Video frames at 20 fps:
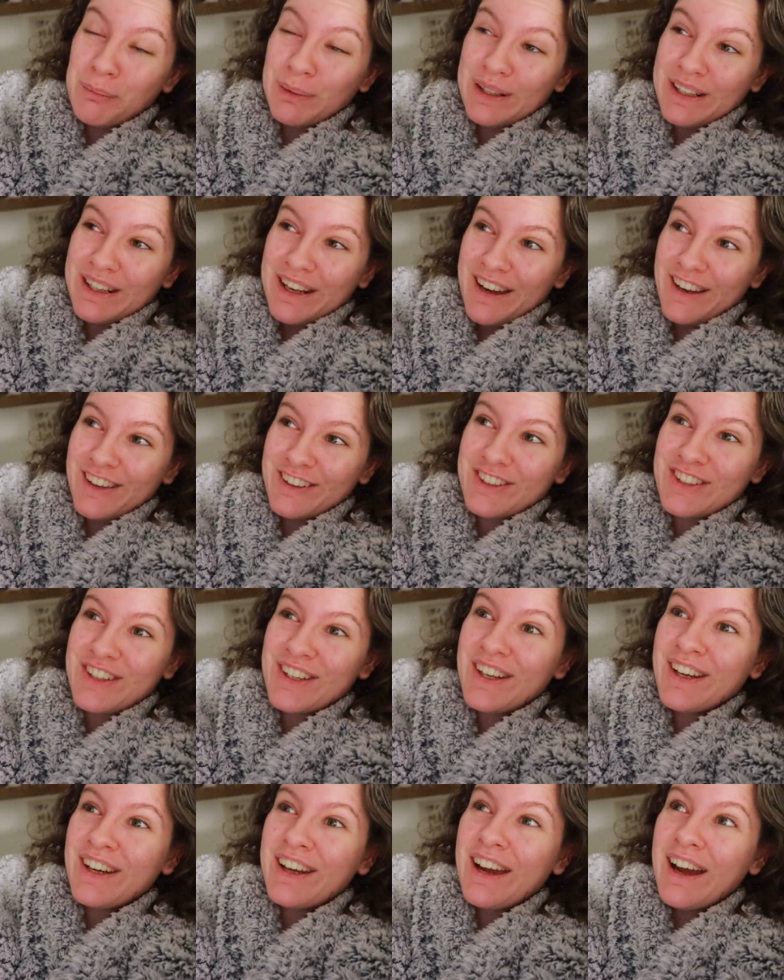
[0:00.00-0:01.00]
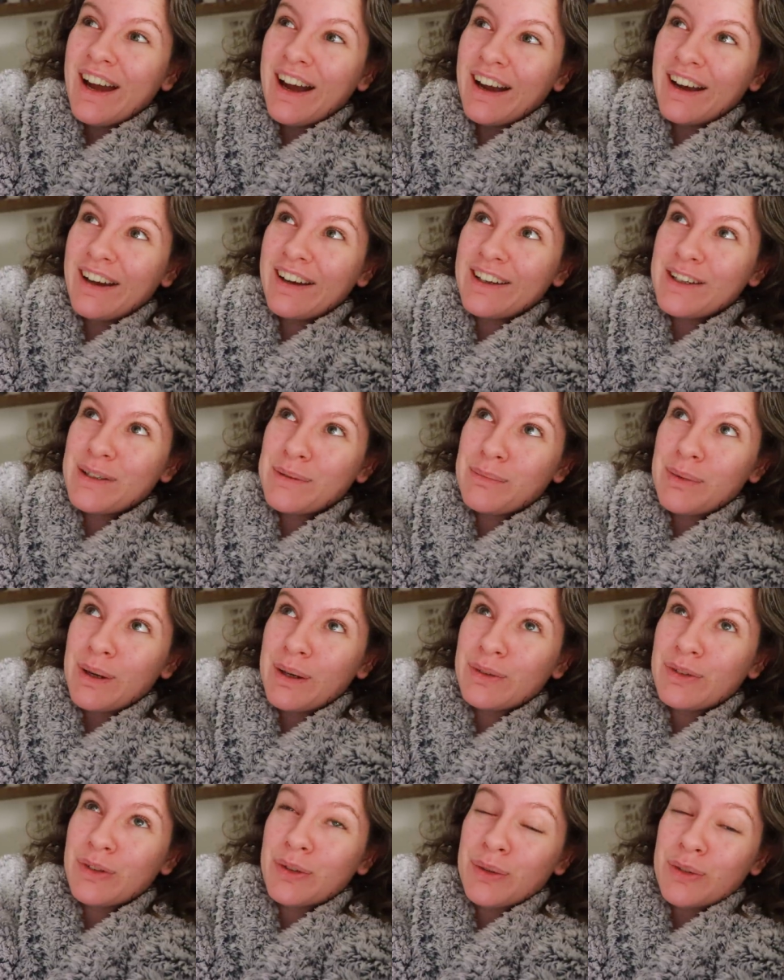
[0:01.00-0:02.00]
Blood and Ash. I am
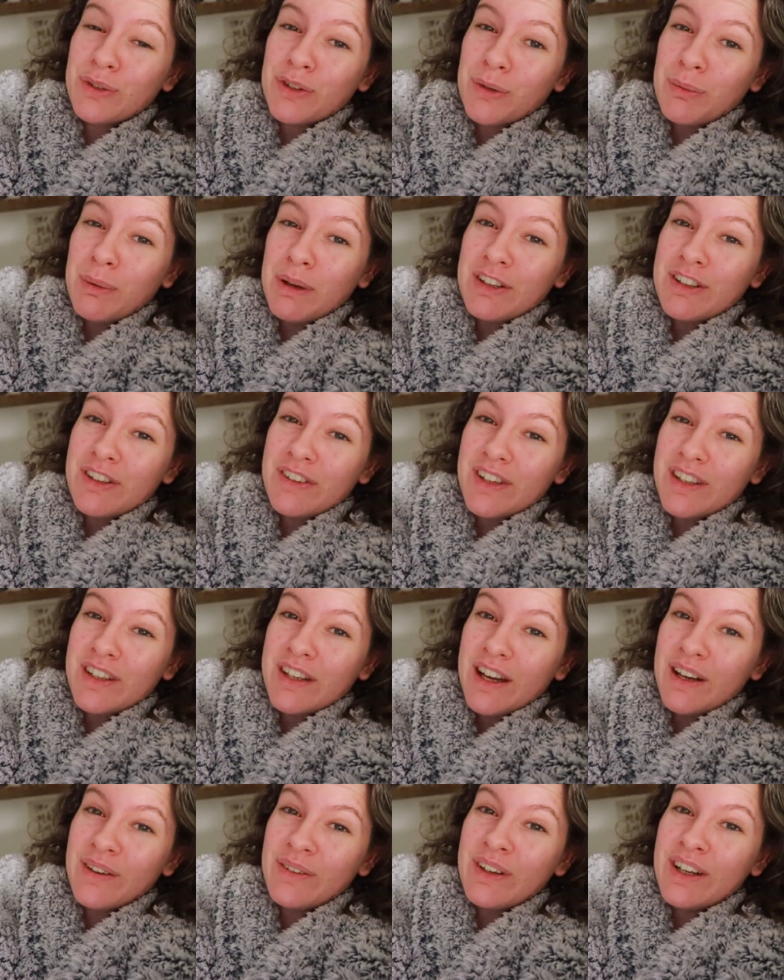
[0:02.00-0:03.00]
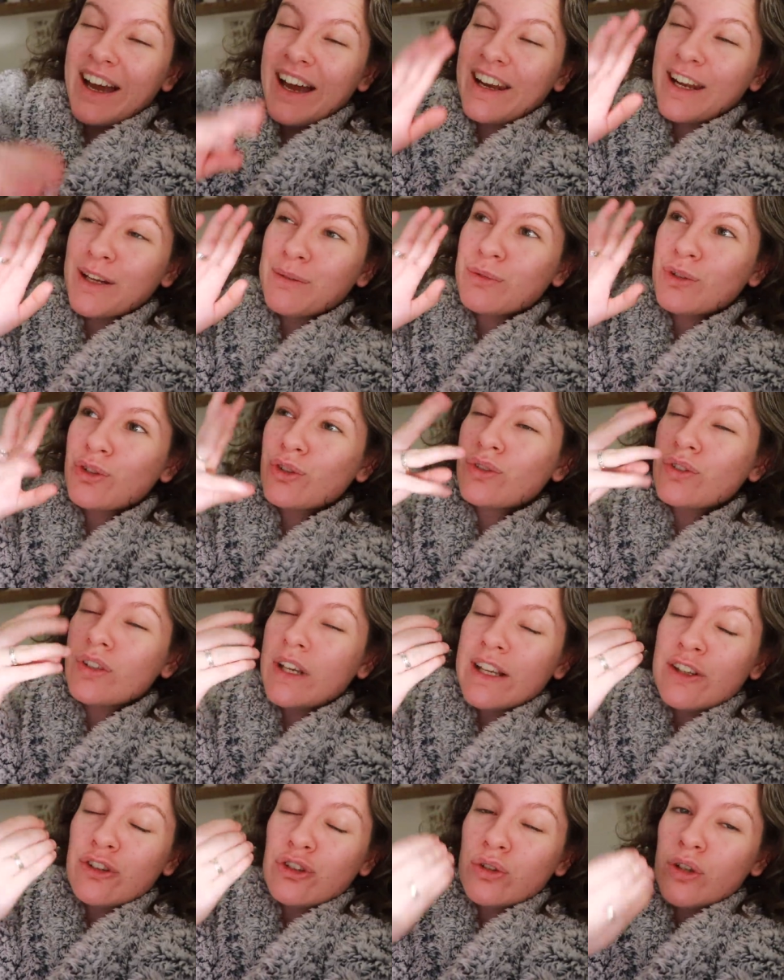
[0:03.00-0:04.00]
about 200 pages in now, and I'm just,
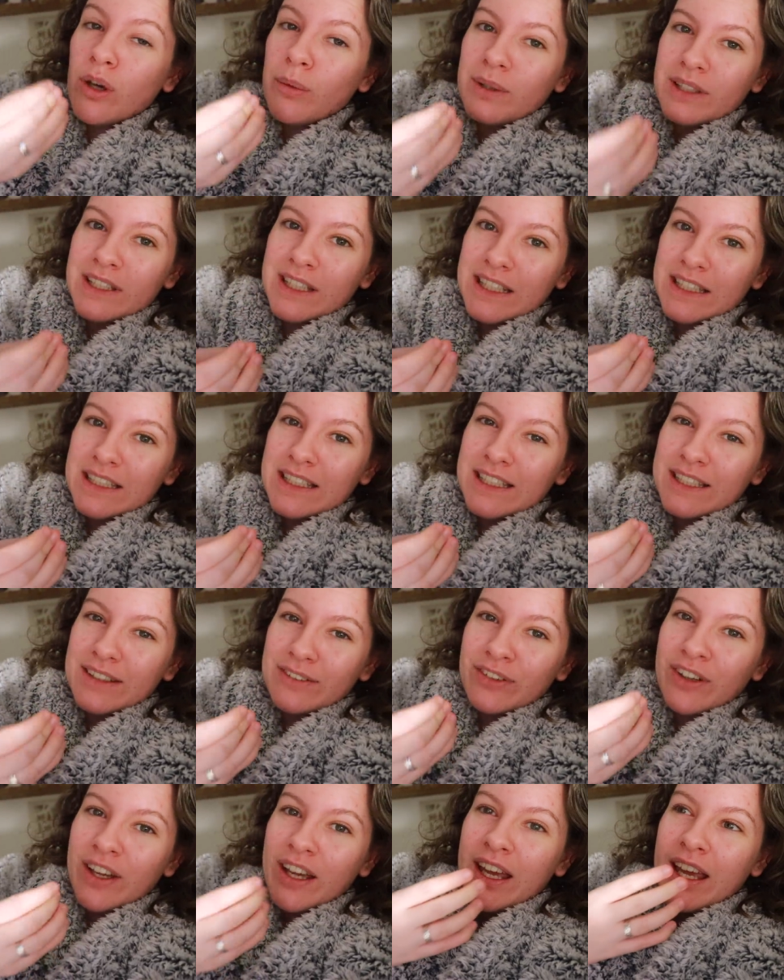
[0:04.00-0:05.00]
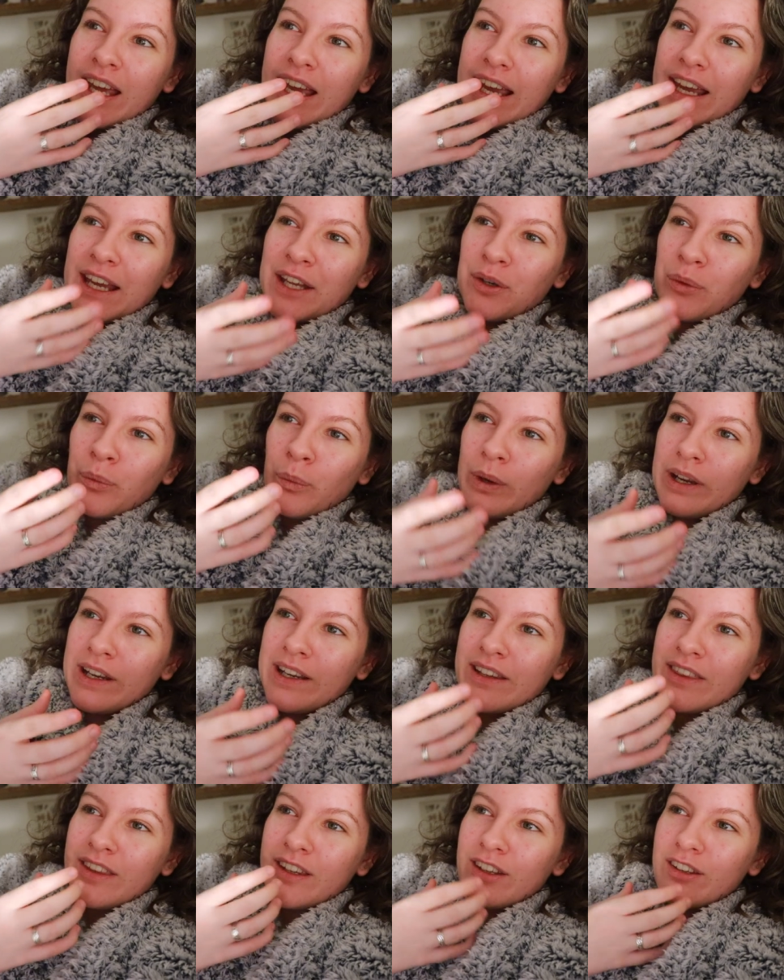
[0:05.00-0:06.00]
it's so addictive in a
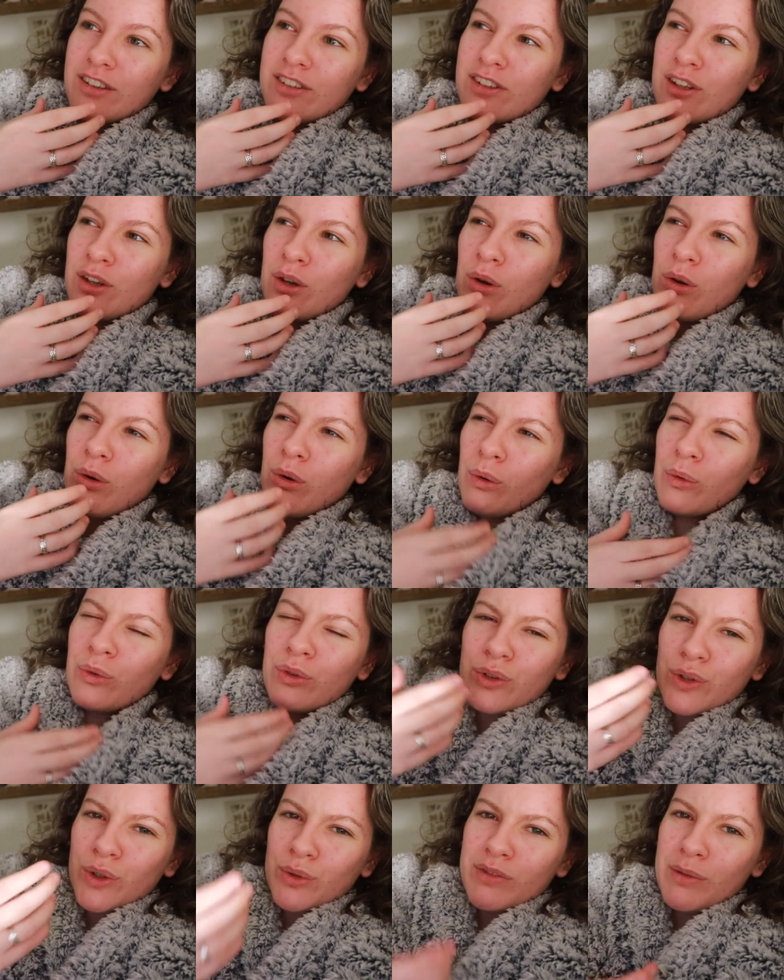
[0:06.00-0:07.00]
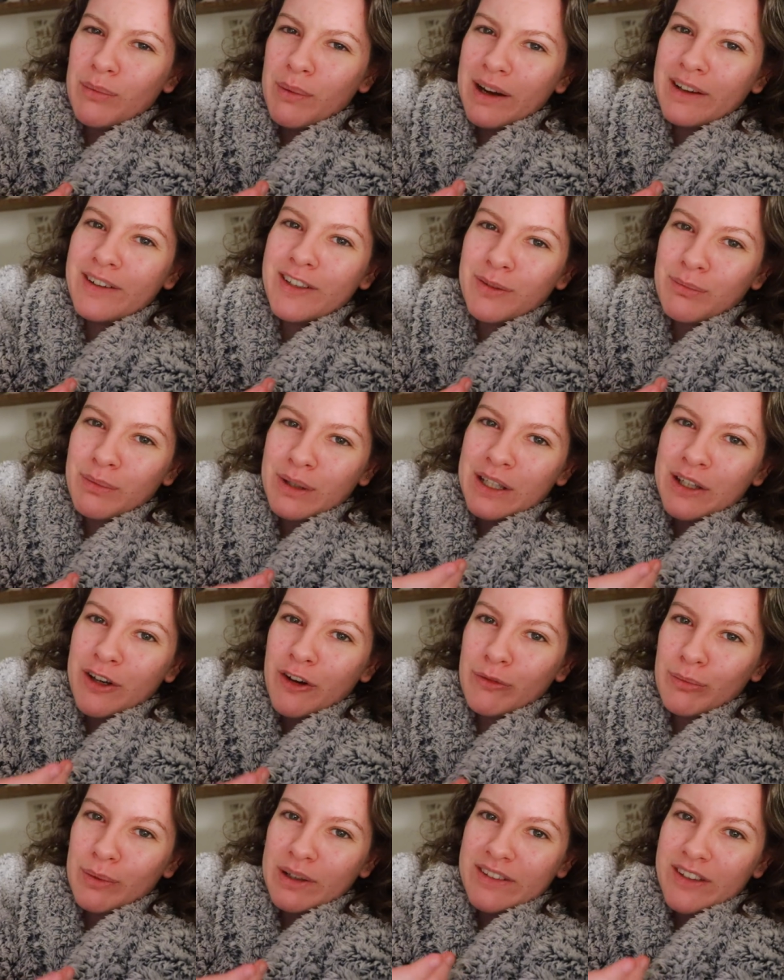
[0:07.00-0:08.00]
way that's also reminding me
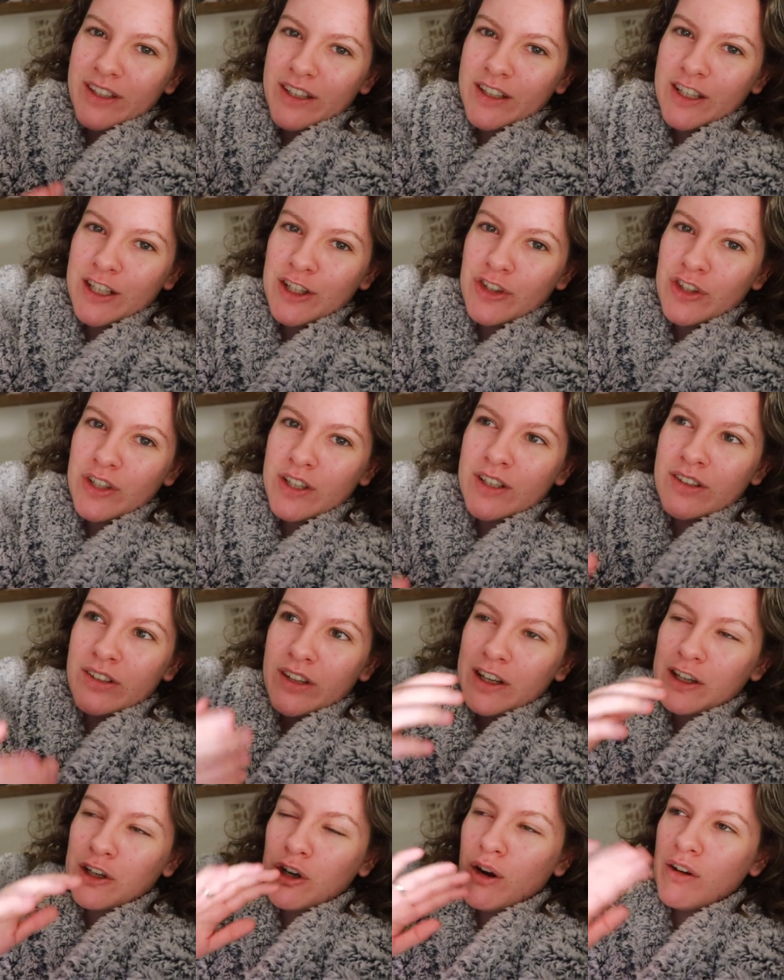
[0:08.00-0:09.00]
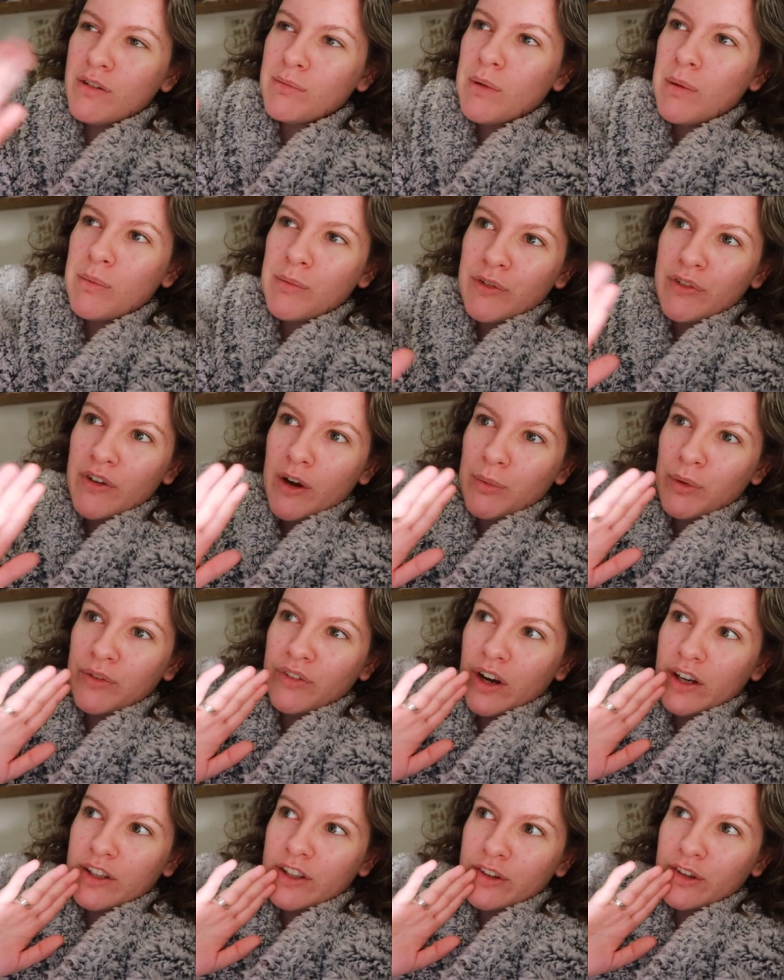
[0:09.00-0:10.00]
of my teenage years. I can't remember if I
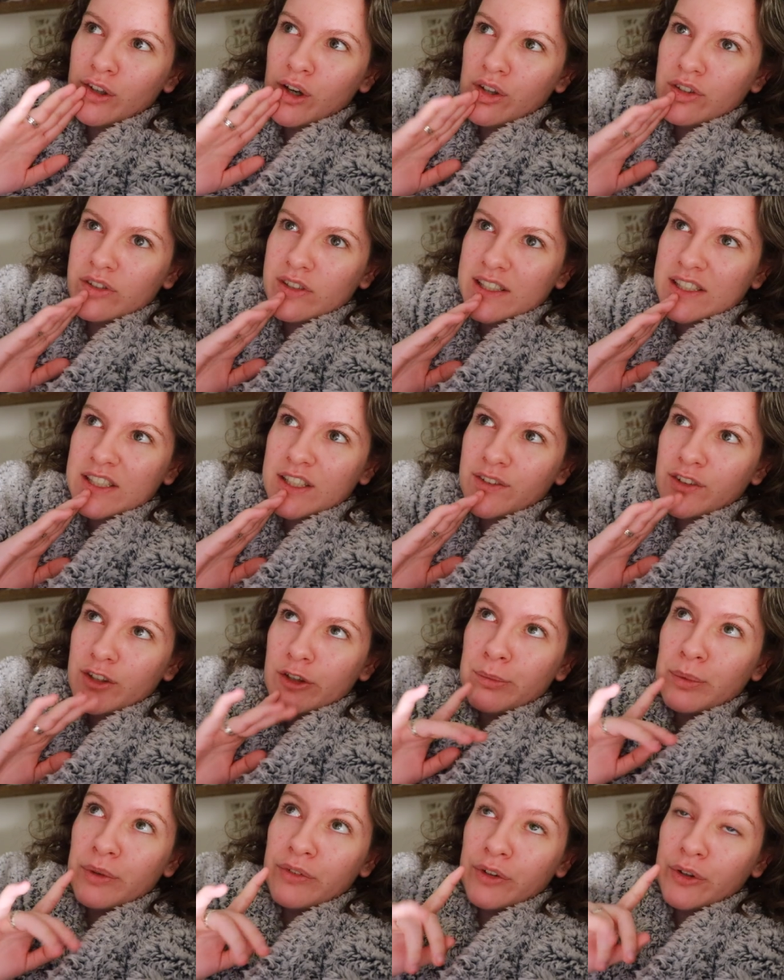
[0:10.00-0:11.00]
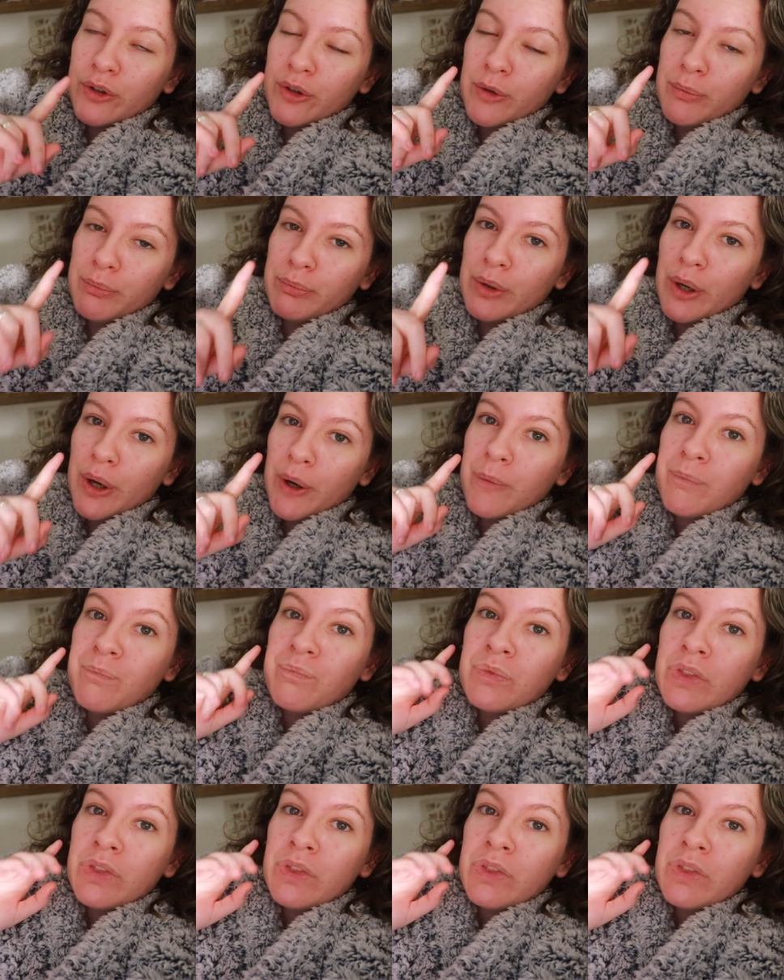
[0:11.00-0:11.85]
provided the context of this before, but